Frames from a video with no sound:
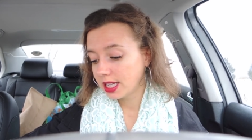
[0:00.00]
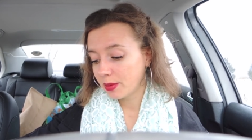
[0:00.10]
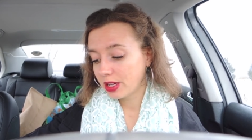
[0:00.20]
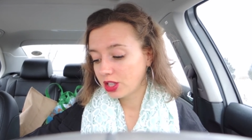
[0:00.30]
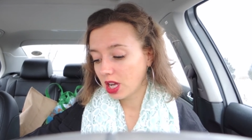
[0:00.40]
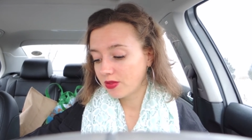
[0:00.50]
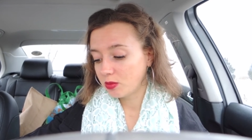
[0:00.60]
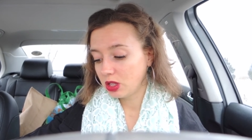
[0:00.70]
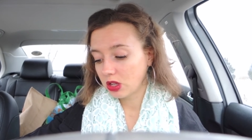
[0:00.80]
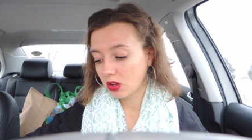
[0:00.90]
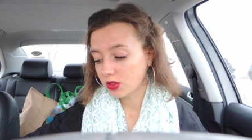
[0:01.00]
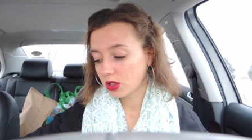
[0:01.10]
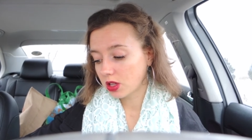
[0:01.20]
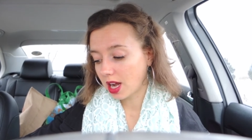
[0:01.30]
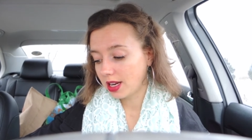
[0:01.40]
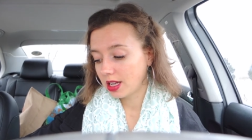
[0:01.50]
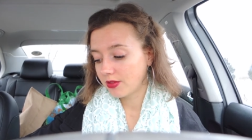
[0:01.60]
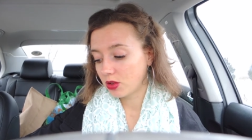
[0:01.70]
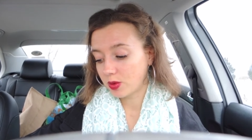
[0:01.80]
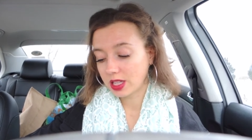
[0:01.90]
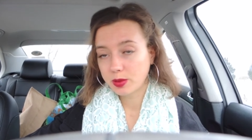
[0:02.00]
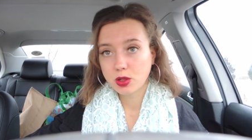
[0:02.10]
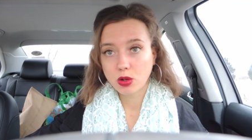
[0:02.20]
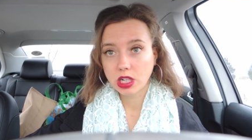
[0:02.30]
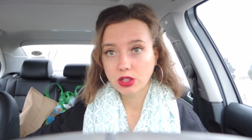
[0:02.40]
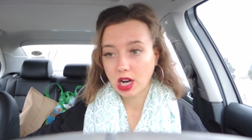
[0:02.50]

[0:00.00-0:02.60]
damage of the mucosal lining of the respiratory